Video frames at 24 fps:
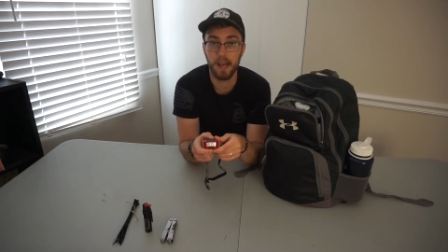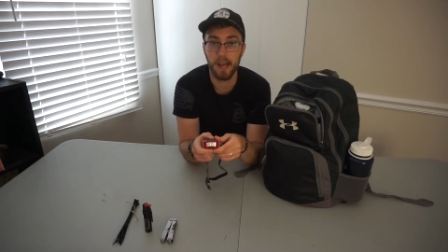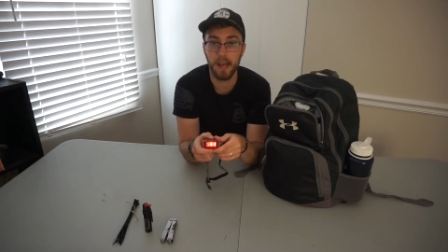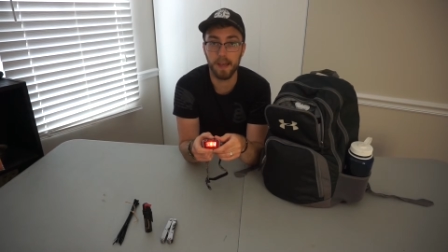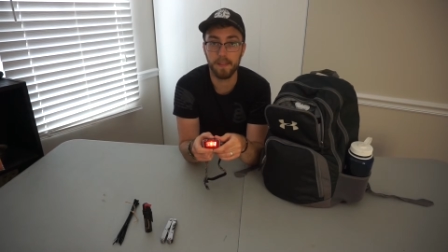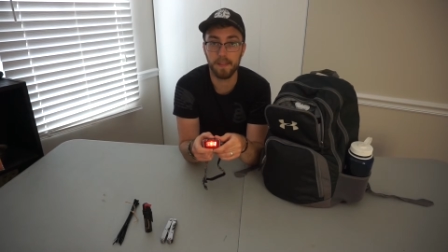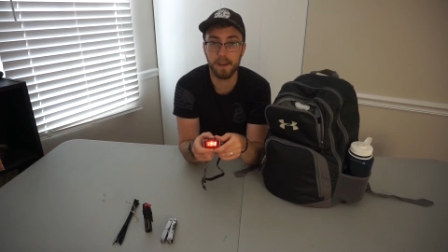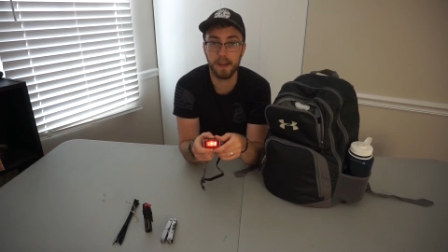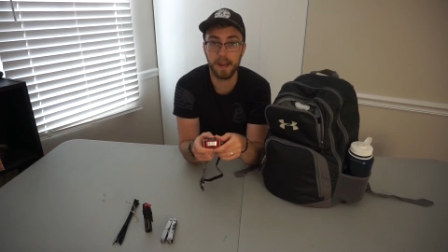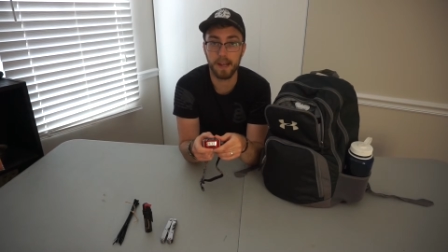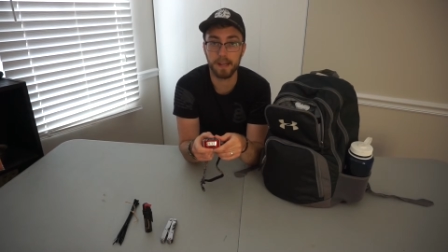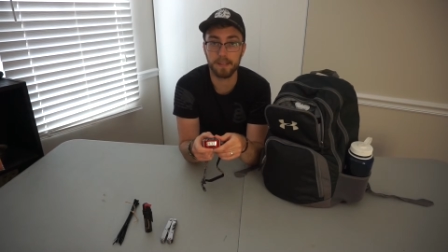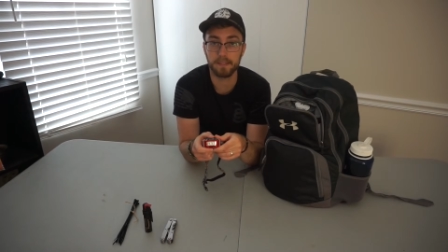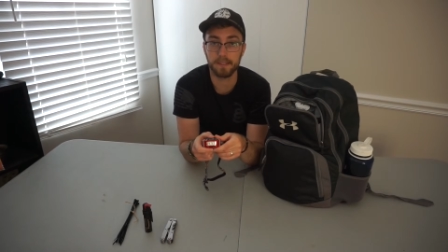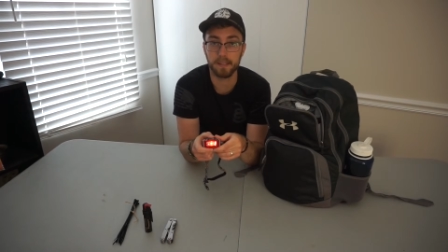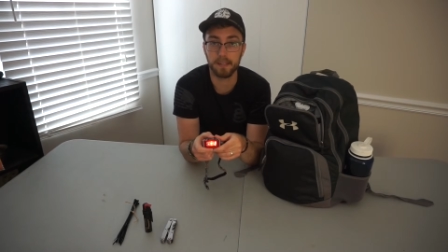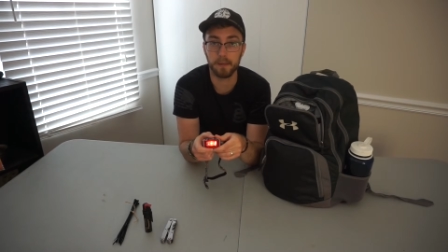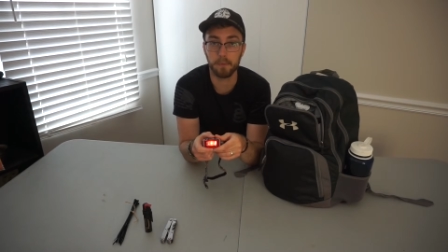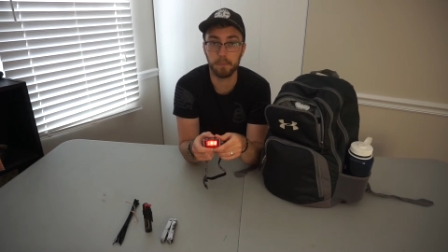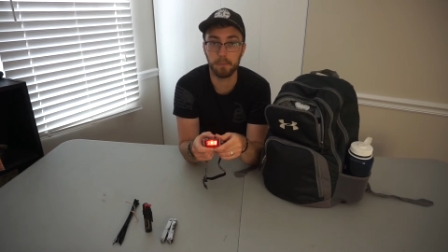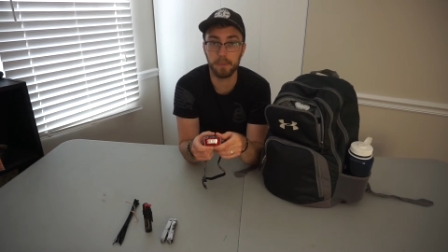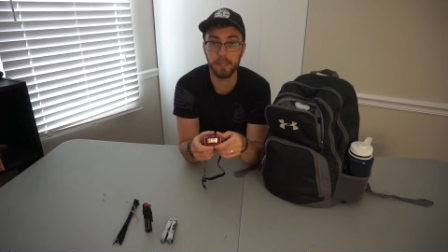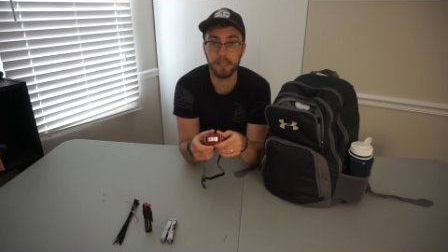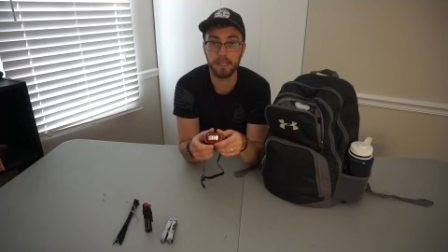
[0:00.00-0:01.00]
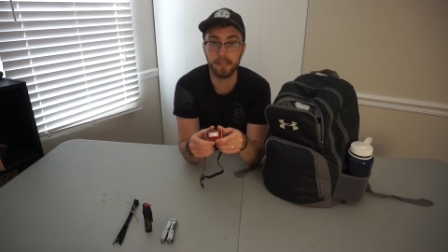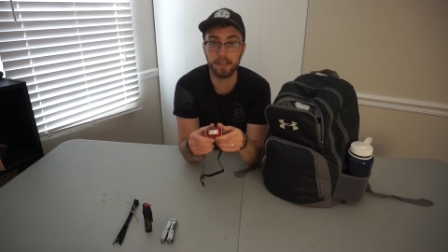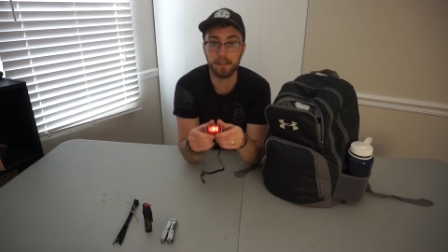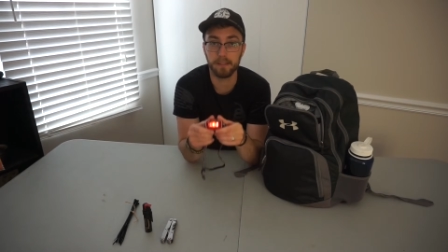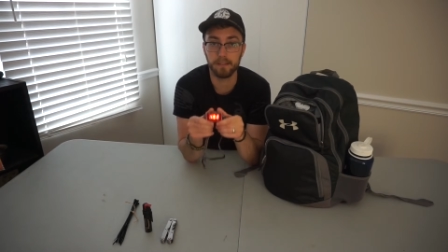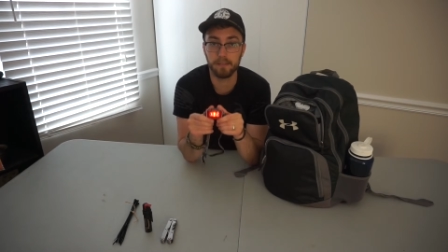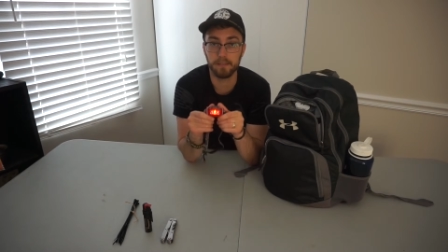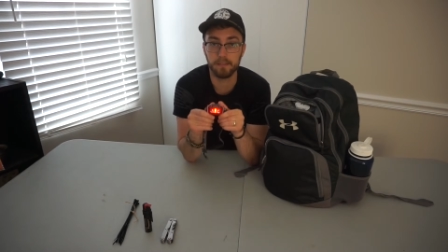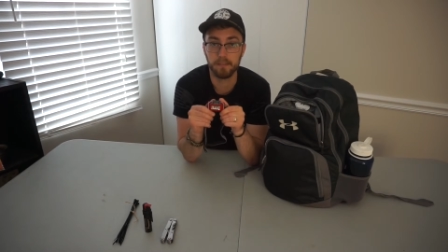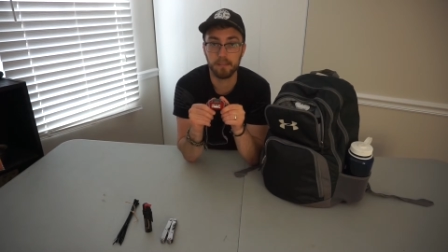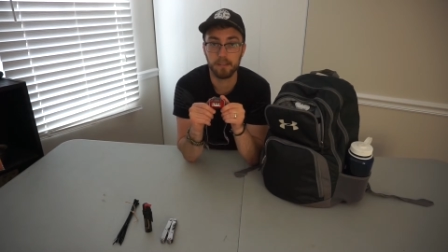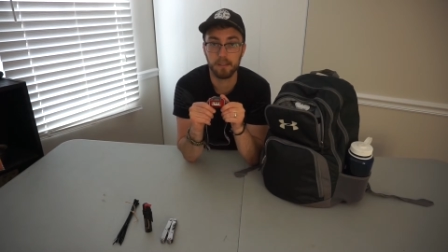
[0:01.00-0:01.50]
and then it has like a
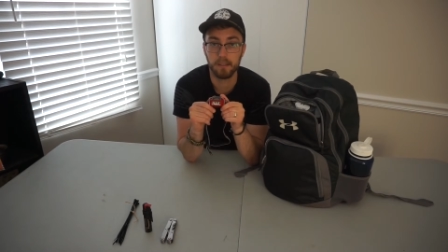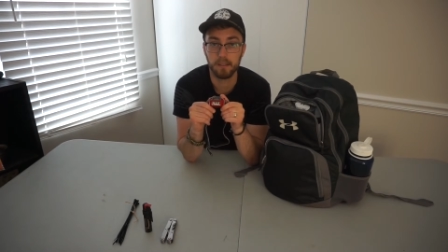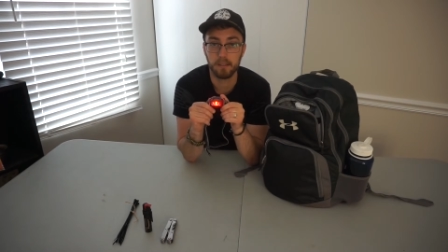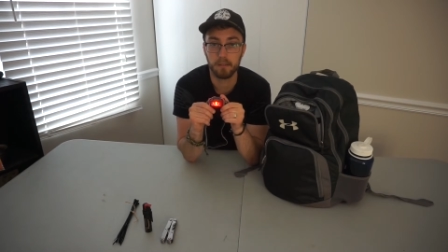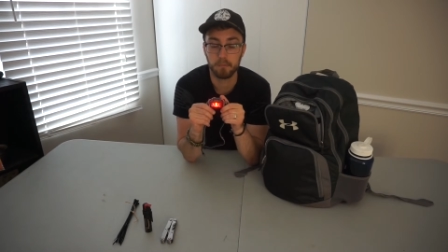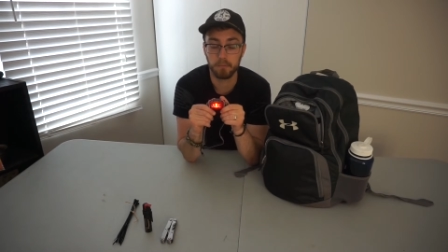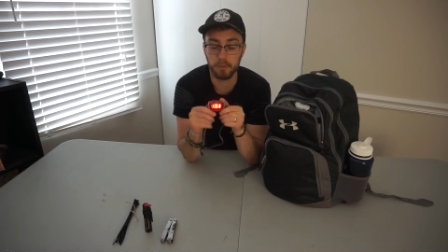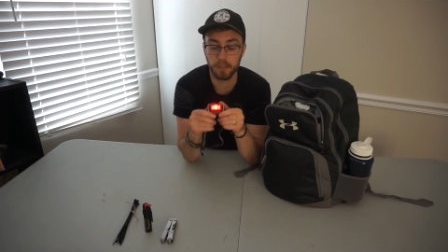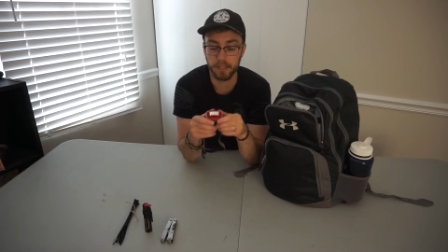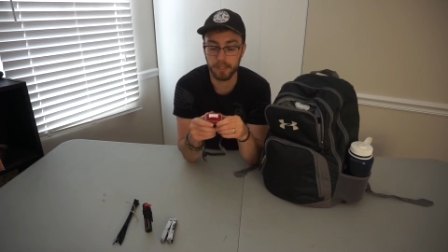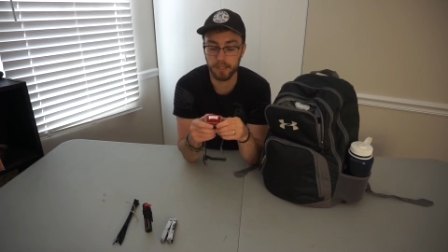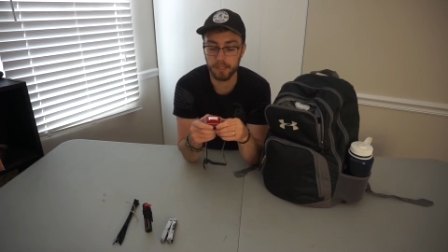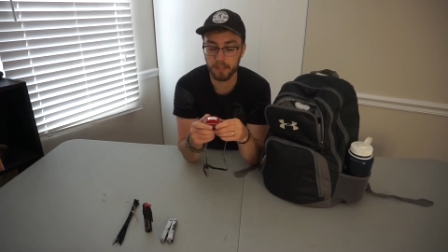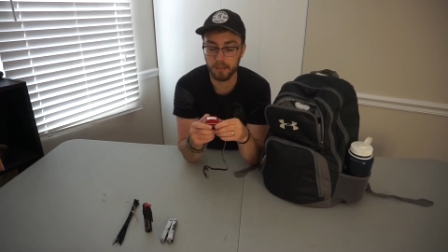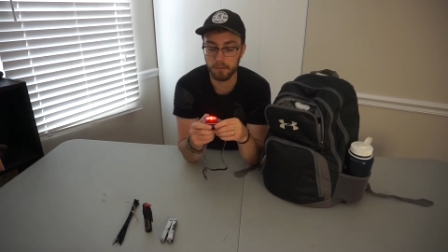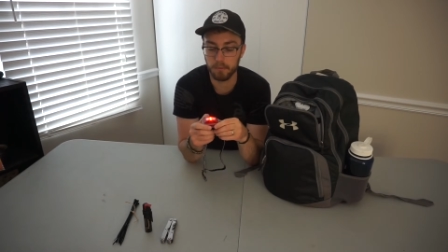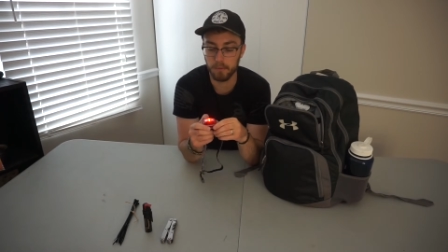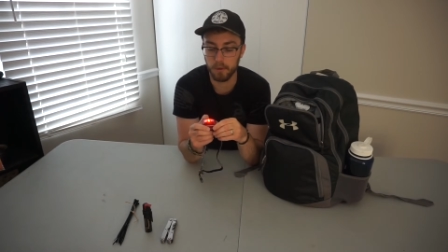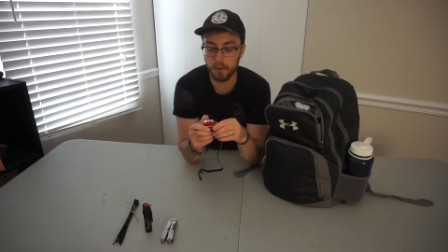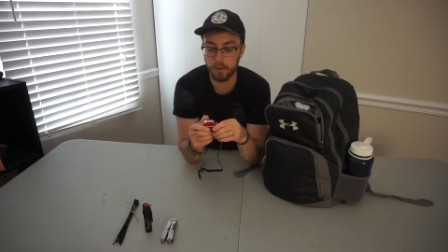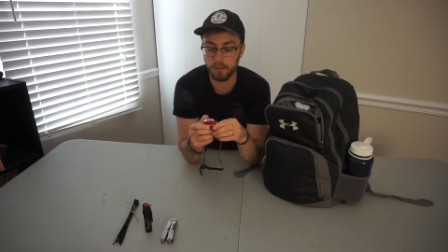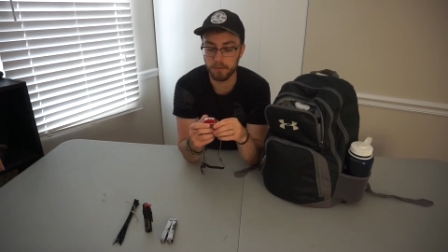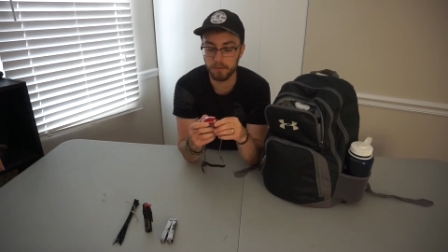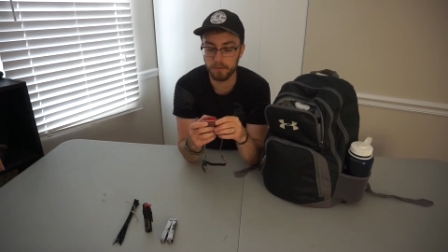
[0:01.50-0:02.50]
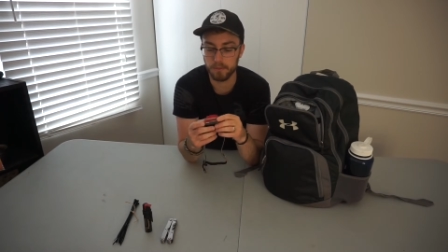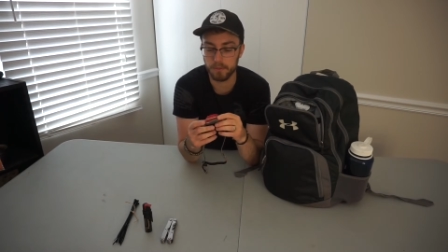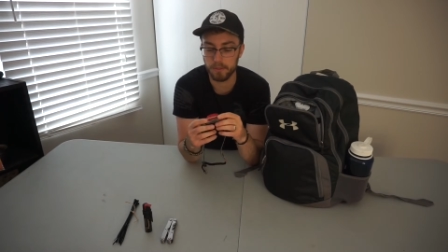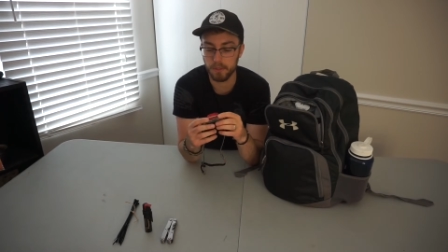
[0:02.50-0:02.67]
beacon blinking mode.